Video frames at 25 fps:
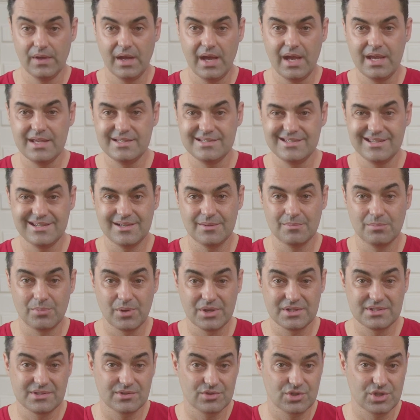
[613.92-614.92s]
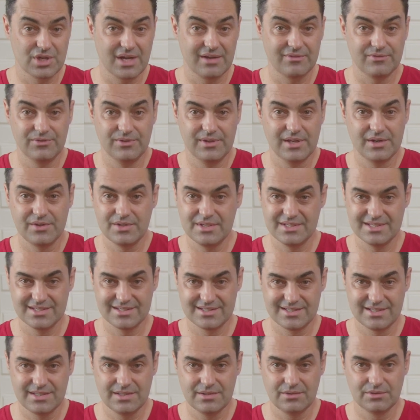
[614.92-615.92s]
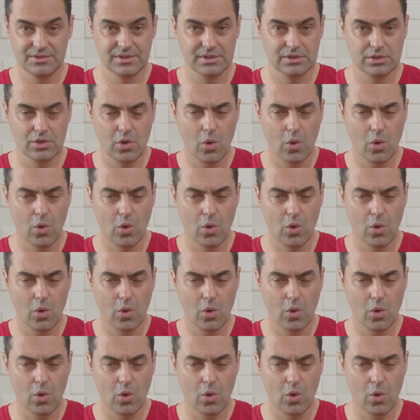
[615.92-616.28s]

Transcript: the AC compressor shaft there is a seal that